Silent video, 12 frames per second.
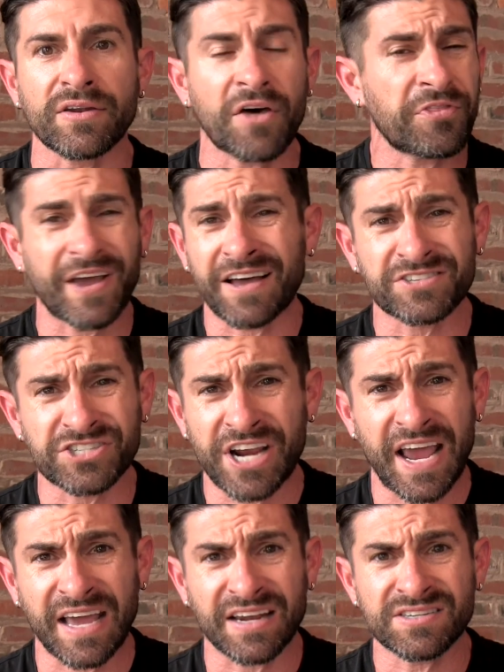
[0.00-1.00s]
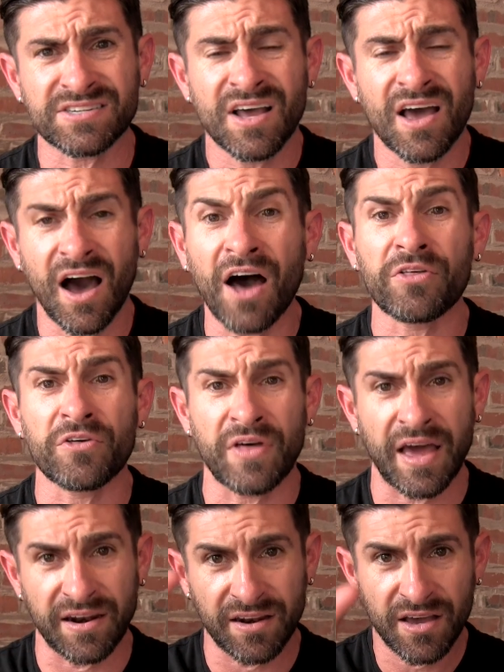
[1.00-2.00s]
Nothing else changed other
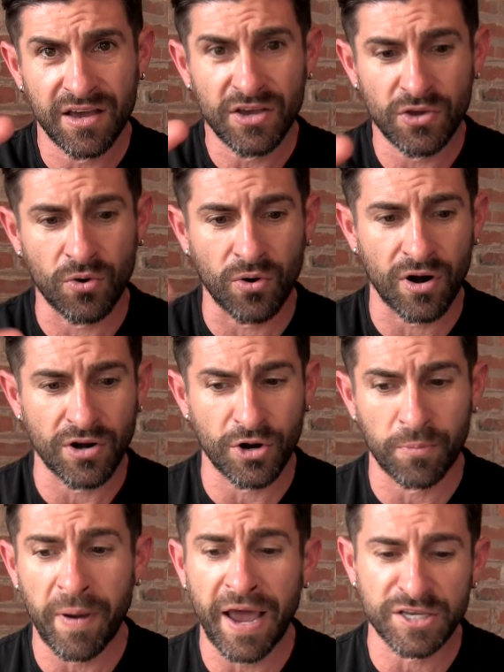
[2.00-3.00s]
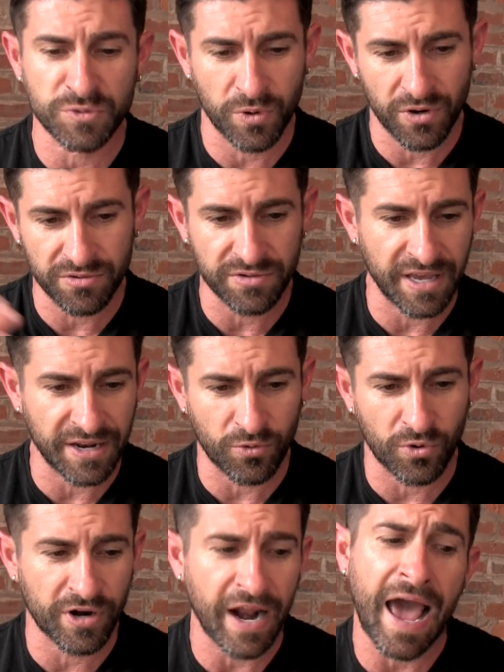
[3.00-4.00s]
than your, your password in
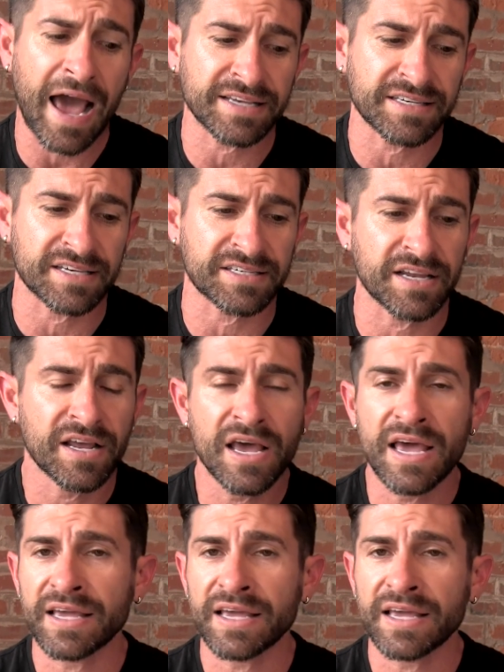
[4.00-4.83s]
order to access it